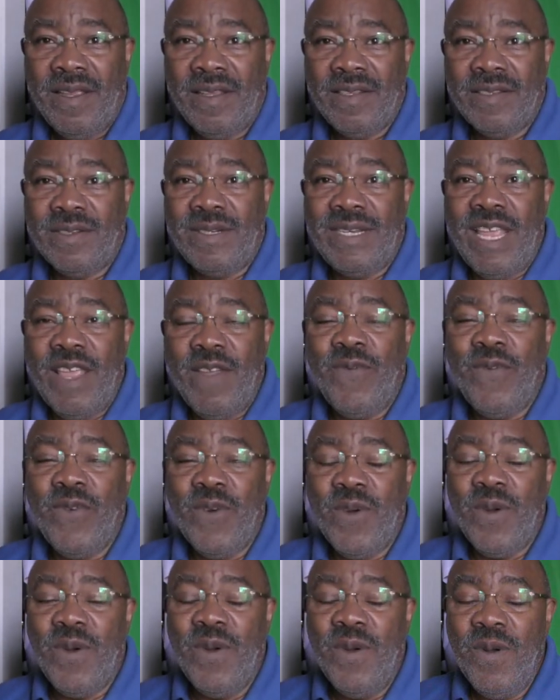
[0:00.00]
So
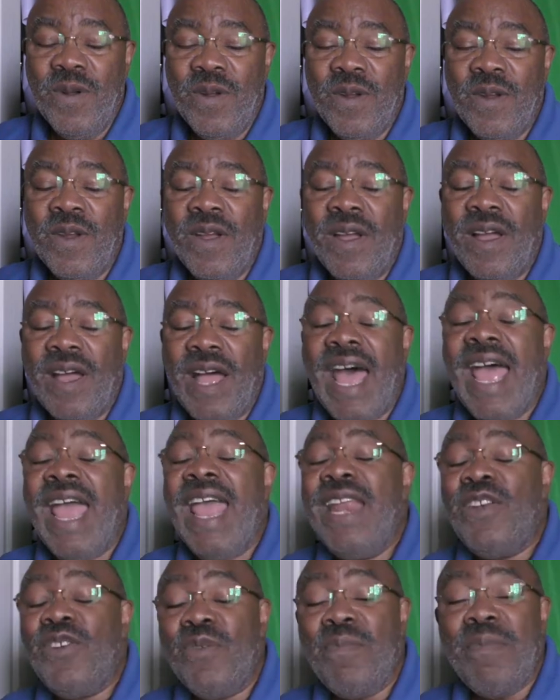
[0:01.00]
therefore, I
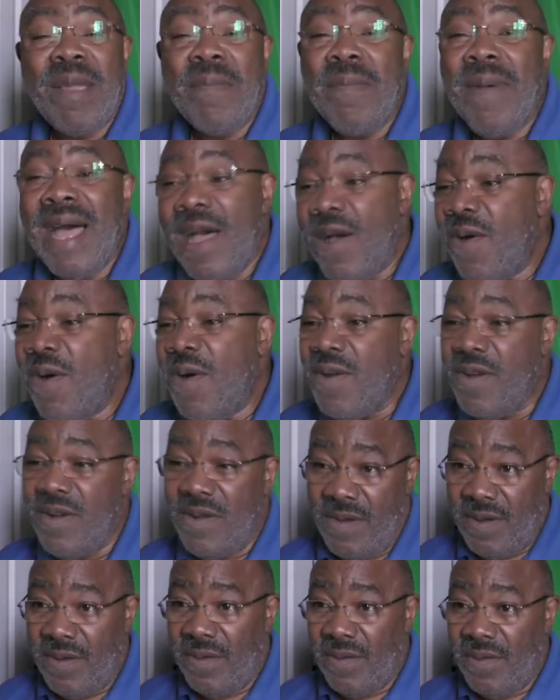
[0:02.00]
had to make my
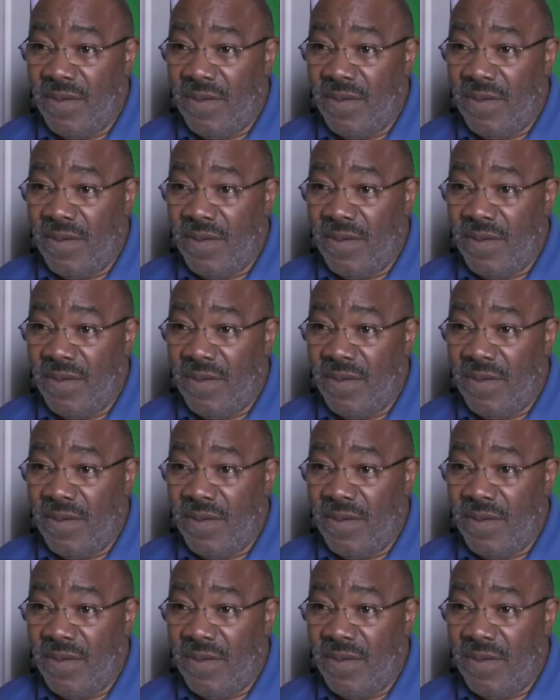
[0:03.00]
own.